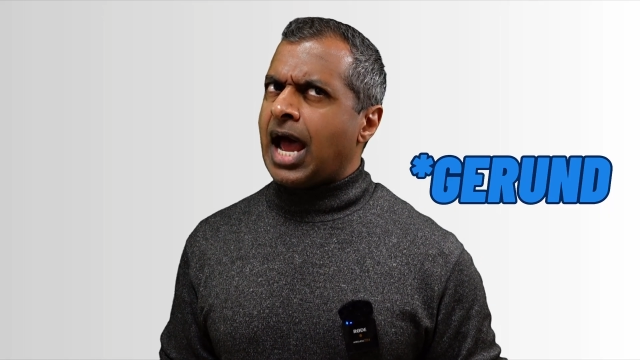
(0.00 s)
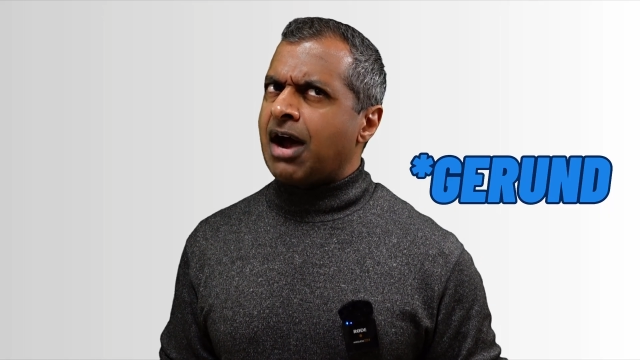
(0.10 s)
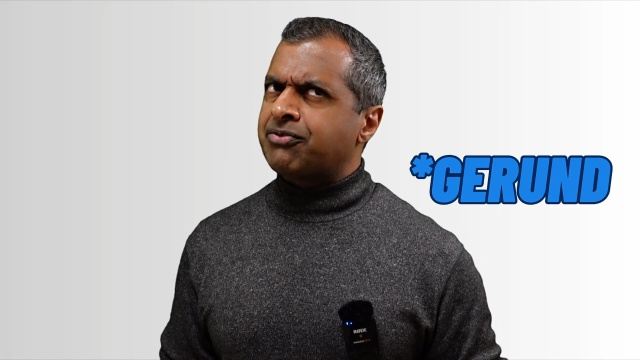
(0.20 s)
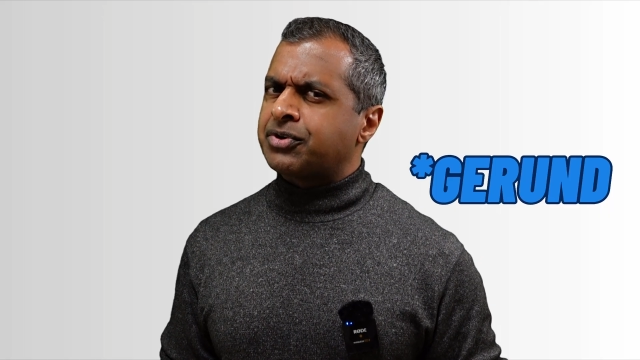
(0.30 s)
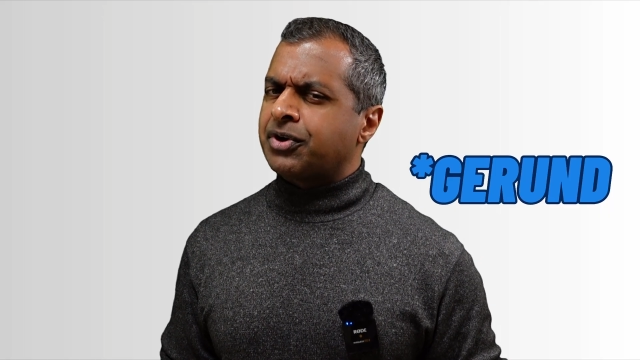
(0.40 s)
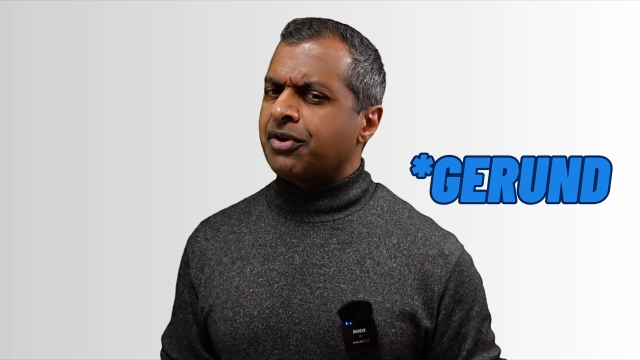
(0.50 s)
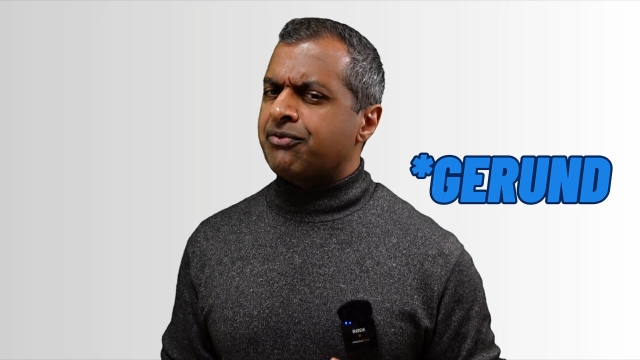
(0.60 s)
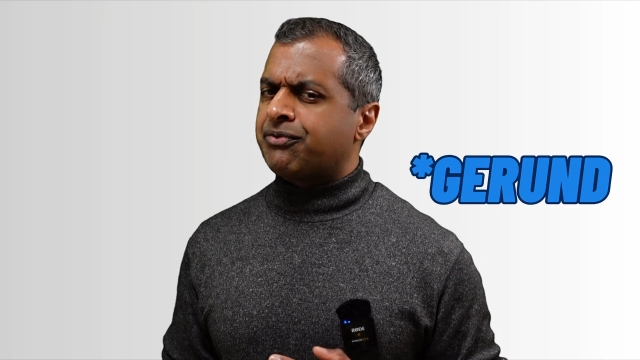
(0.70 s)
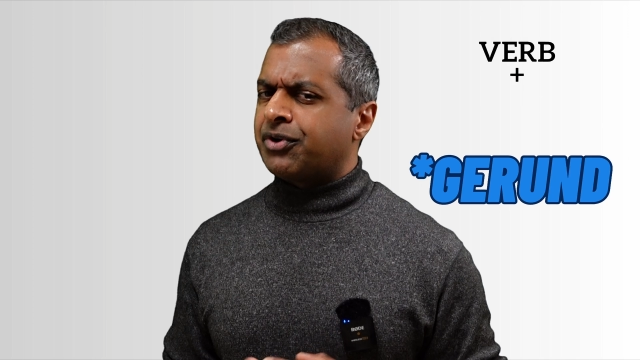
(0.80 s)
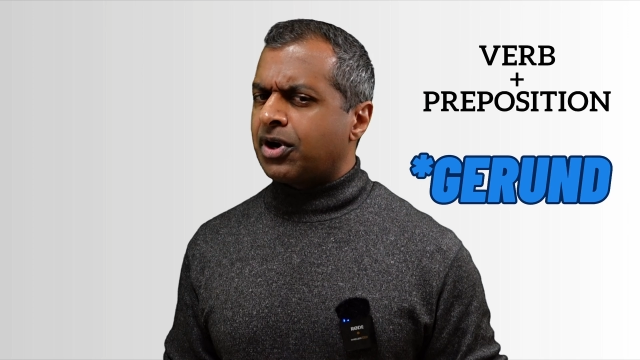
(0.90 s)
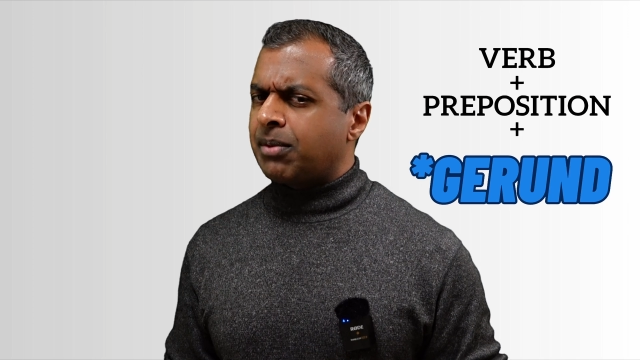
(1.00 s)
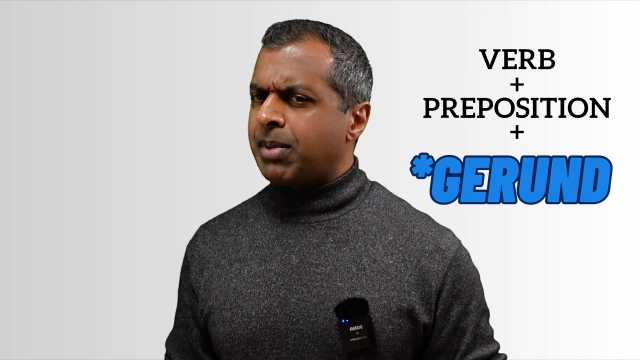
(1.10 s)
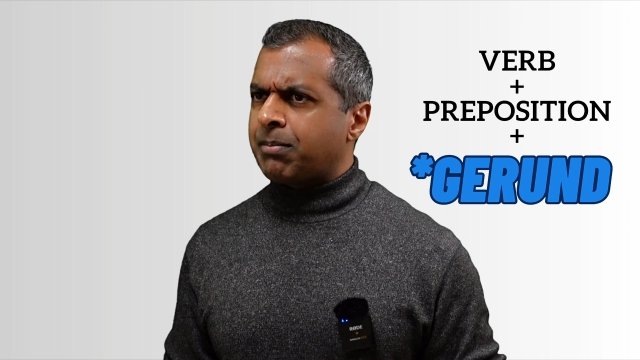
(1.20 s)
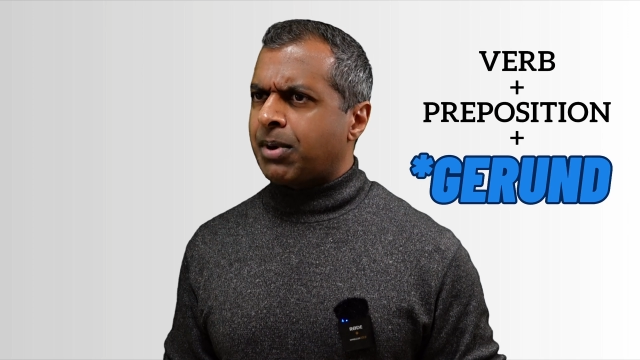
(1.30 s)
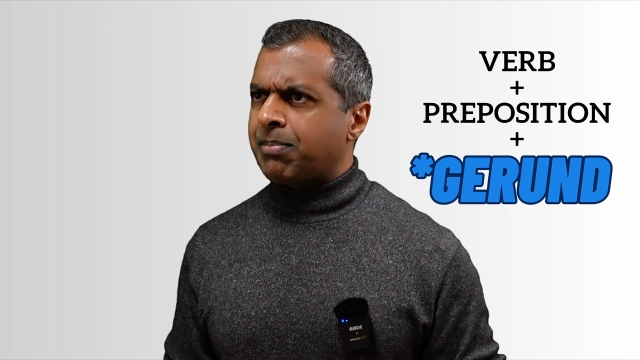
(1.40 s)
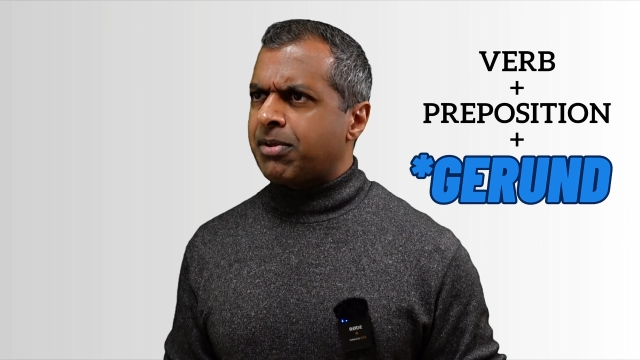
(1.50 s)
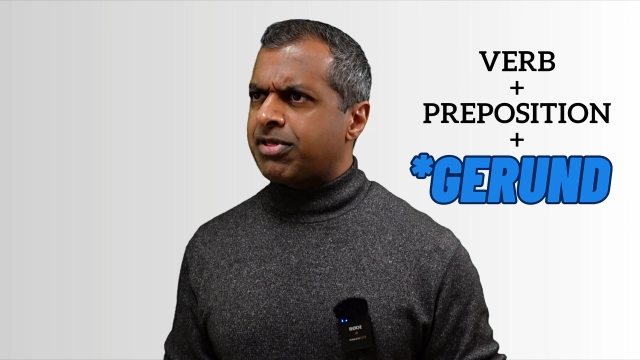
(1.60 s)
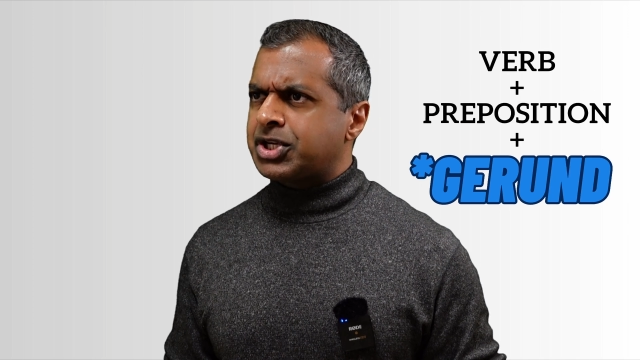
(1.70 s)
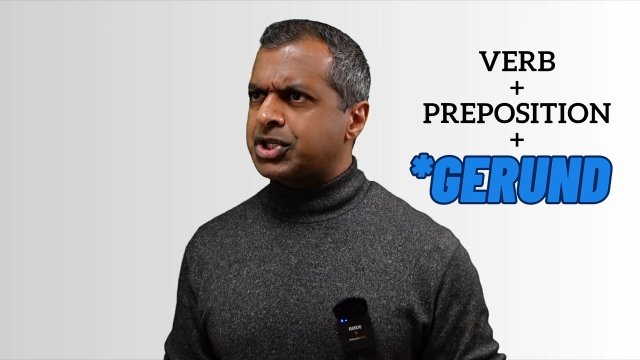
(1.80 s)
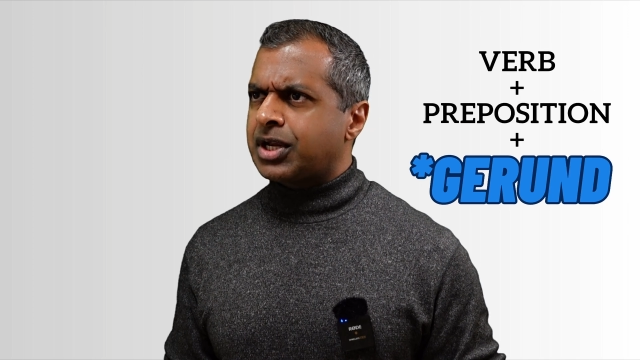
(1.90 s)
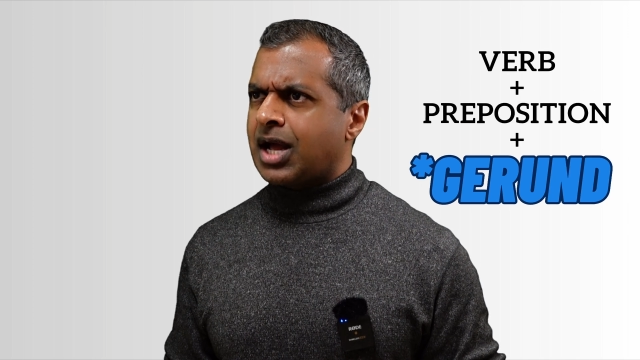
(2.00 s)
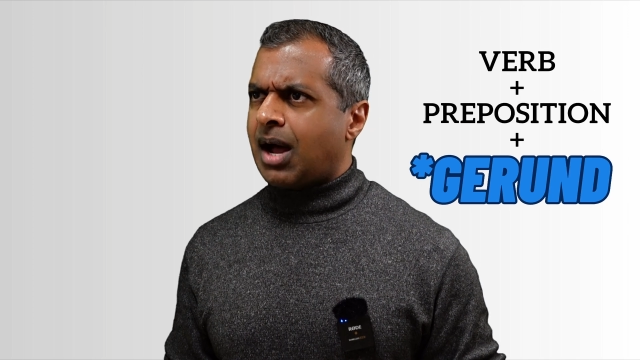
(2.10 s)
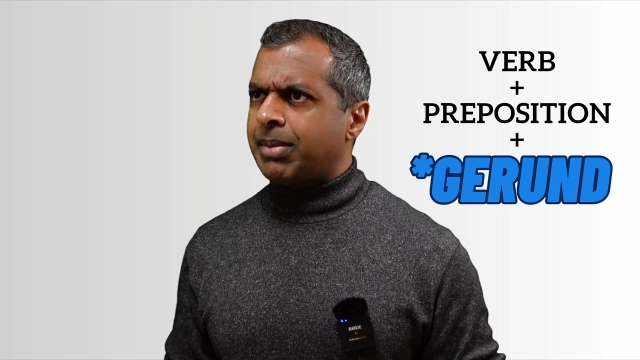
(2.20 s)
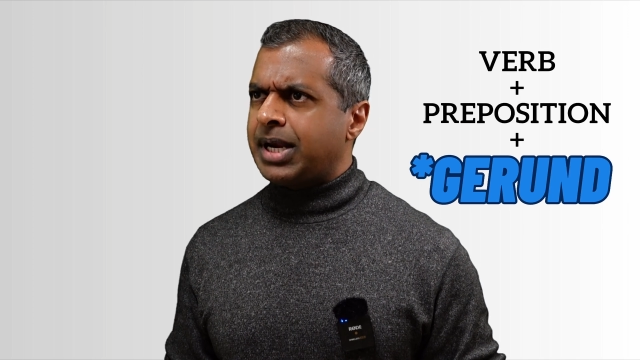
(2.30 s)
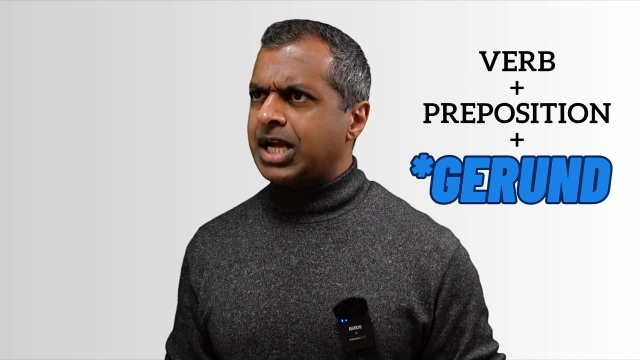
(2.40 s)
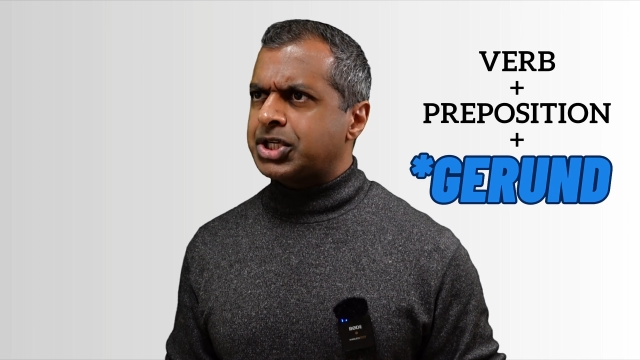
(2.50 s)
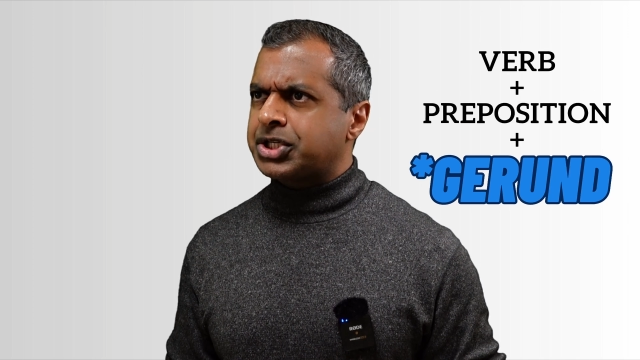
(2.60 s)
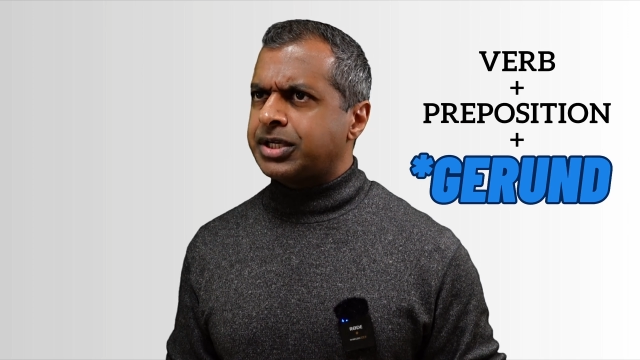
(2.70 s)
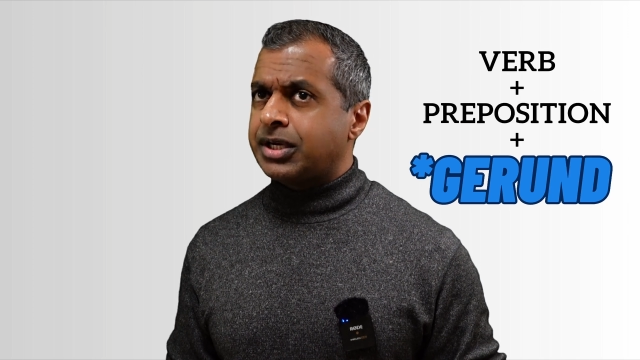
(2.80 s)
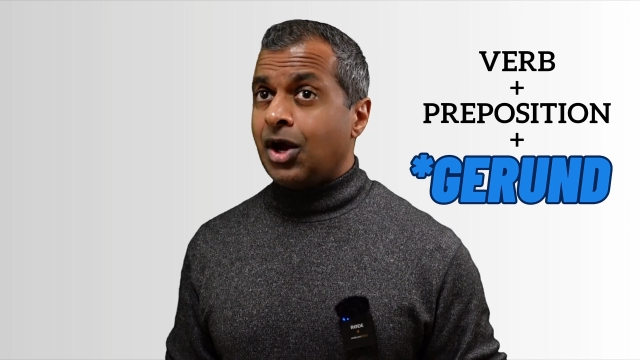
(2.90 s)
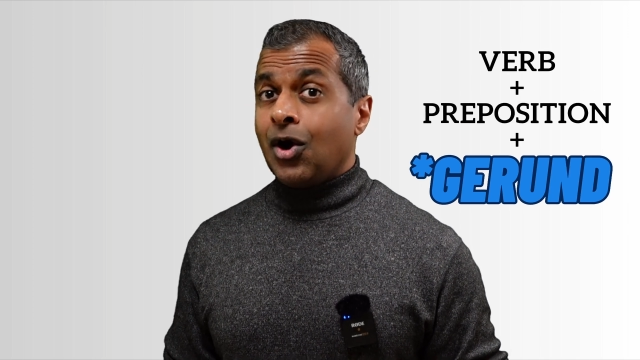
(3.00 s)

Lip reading: after a verb and preposition combination